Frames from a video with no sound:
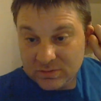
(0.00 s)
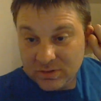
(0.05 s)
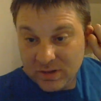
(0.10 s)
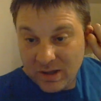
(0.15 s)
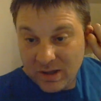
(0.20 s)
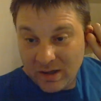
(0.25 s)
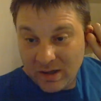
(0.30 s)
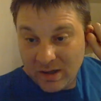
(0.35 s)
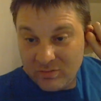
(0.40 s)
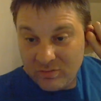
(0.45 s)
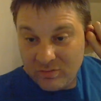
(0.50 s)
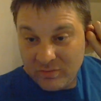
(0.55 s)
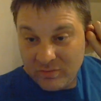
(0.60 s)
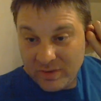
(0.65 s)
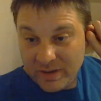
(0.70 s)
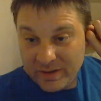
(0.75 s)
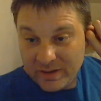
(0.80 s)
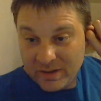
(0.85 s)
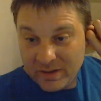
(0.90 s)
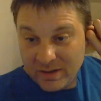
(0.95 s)
I
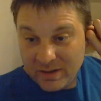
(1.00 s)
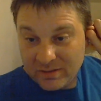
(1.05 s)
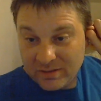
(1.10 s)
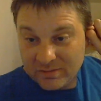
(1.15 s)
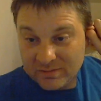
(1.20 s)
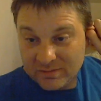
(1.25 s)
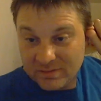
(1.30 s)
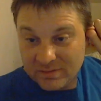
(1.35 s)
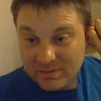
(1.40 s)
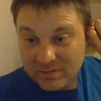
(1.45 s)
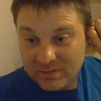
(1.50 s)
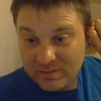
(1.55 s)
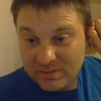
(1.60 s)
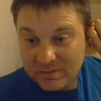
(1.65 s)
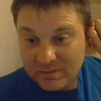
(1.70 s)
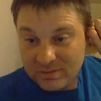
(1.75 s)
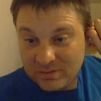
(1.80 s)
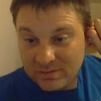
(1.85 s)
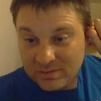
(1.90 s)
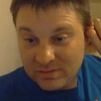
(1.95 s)
read it as
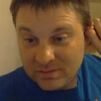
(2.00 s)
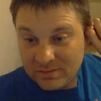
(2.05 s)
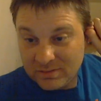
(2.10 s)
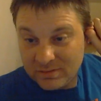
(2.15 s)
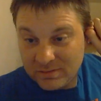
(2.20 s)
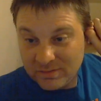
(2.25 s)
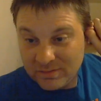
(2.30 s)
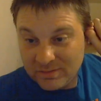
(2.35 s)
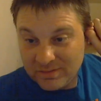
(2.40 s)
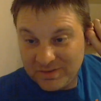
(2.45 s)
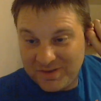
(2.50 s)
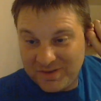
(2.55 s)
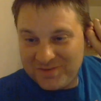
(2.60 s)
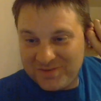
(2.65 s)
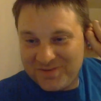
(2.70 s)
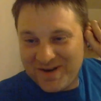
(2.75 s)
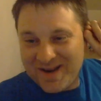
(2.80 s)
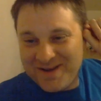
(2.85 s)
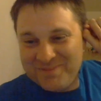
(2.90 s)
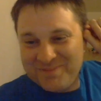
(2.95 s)

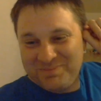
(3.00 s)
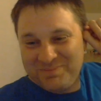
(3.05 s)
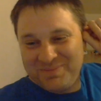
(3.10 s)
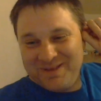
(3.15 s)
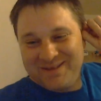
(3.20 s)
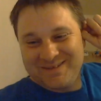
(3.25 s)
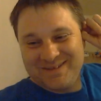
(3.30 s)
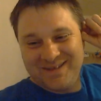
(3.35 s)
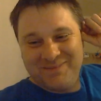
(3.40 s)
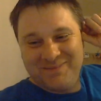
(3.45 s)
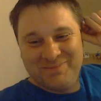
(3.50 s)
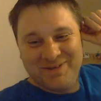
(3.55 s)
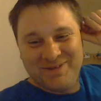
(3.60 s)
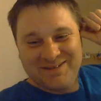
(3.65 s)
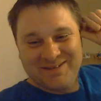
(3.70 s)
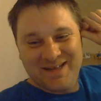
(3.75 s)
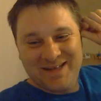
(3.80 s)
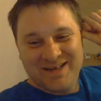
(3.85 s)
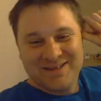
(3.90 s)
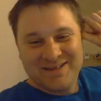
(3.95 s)
rapist. I'm
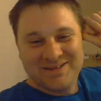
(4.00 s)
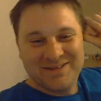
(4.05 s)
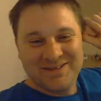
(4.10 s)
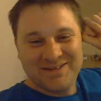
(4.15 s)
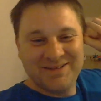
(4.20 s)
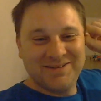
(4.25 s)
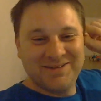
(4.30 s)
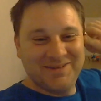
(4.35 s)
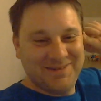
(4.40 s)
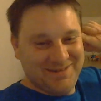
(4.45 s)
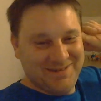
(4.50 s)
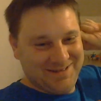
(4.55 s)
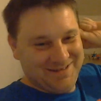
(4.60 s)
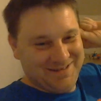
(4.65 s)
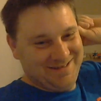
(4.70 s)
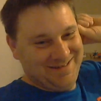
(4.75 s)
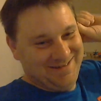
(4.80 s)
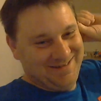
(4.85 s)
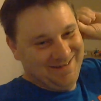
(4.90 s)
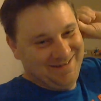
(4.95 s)
dyslexic.
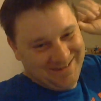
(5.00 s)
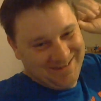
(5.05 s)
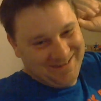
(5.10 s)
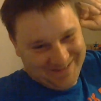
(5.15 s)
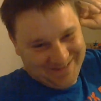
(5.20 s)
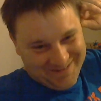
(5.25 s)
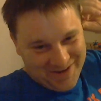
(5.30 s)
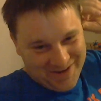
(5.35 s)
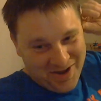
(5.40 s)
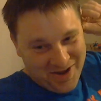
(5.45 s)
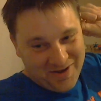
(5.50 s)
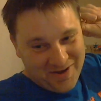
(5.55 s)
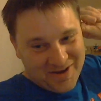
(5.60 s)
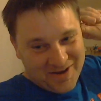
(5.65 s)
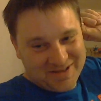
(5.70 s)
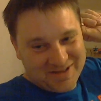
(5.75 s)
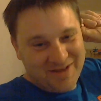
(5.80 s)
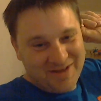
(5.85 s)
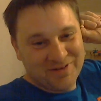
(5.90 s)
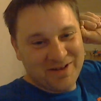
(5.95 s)
No,
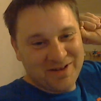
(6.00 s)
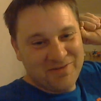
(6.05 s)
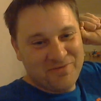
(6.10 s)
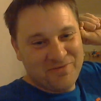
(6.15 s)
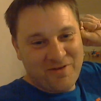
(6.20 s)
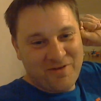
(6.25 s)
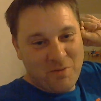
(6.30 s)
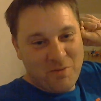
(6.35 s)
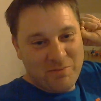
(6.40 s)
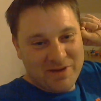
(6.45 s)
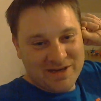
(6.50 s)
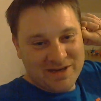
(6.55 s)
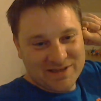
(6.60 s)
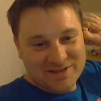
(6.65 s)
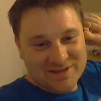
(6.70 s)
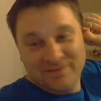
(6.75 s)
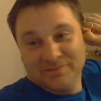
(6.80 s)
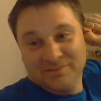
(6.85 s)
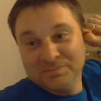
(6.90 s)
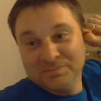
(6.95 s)
it's definitely a therapist.